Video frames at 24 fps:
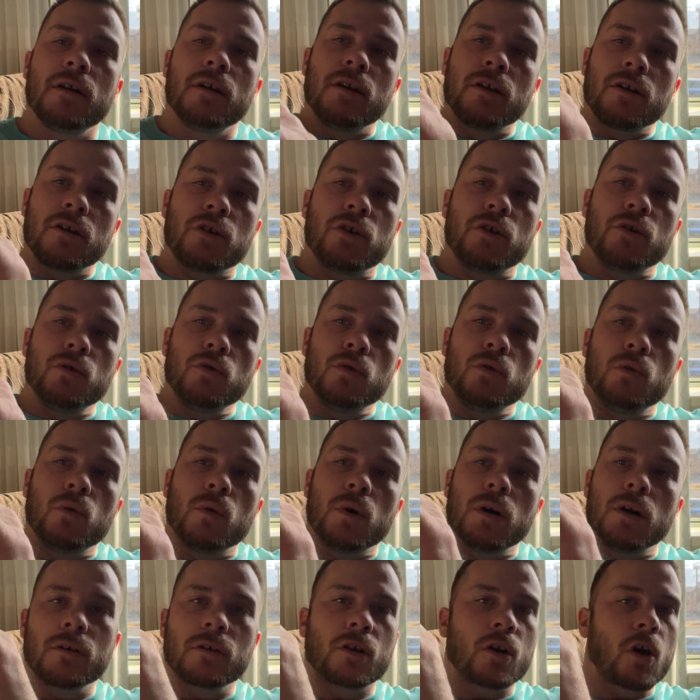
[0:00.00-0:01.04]

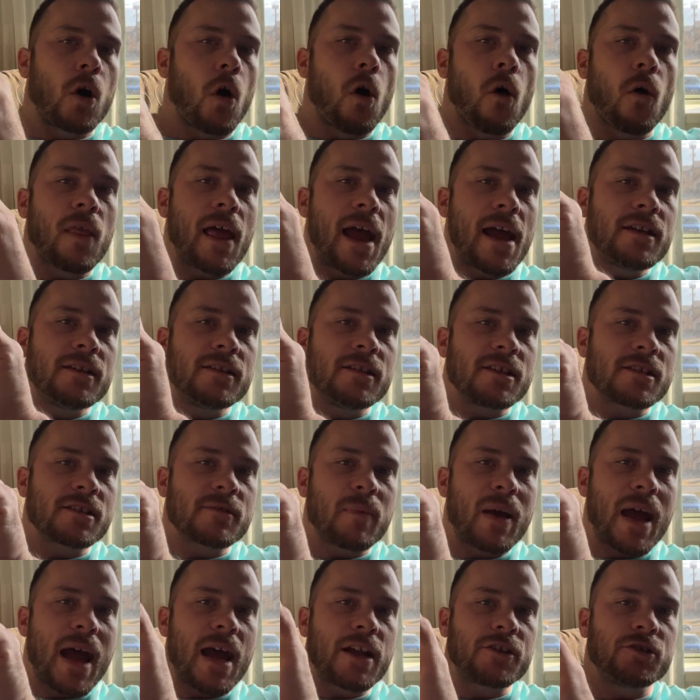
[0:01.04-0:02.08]
You call that
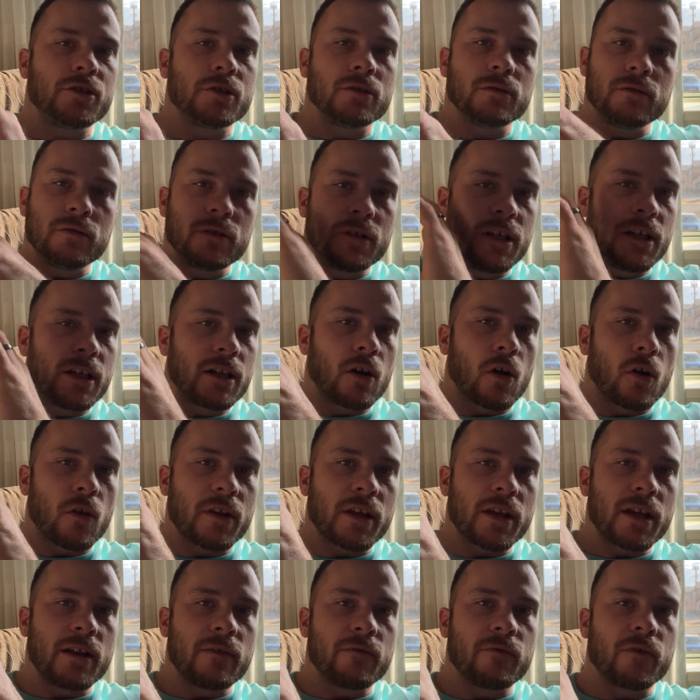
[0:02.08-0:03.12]
dispatch, you get all
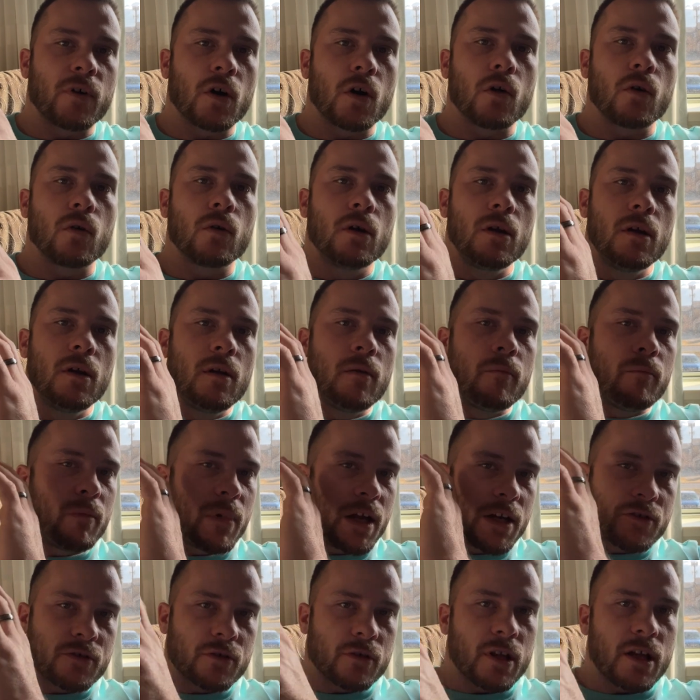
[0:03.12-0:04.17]
the info,
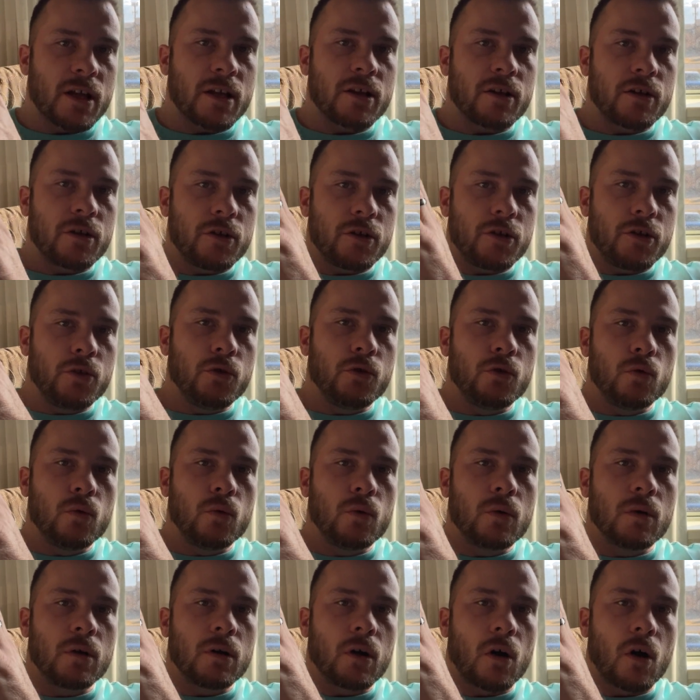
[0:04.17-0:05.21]
make sure that
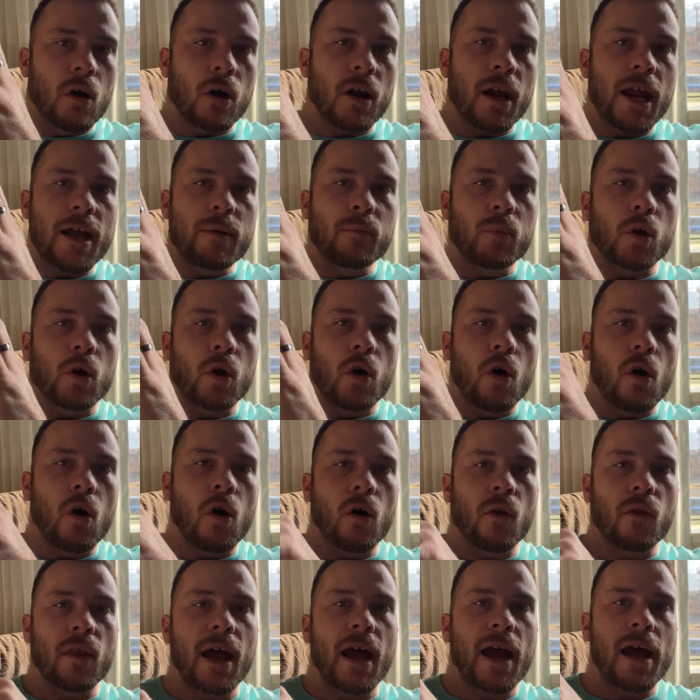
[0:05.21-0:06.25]
you are able to
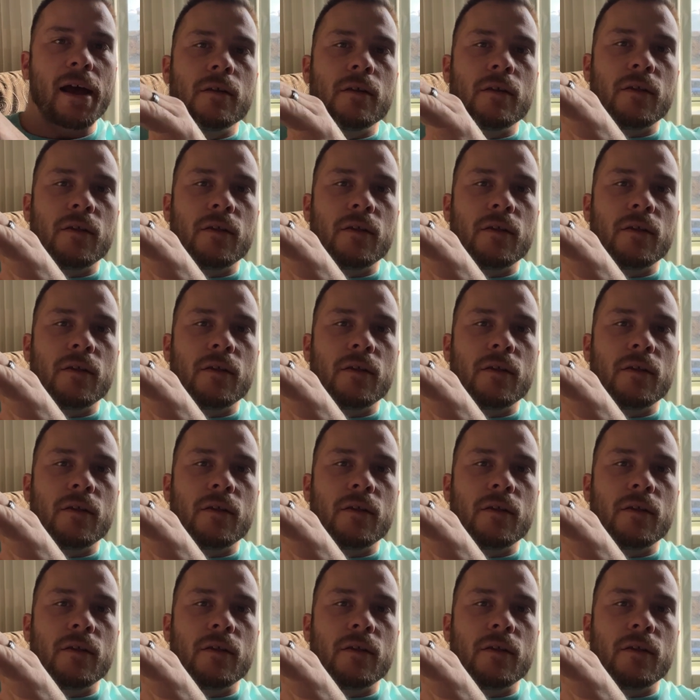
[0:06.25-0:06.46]
haul that.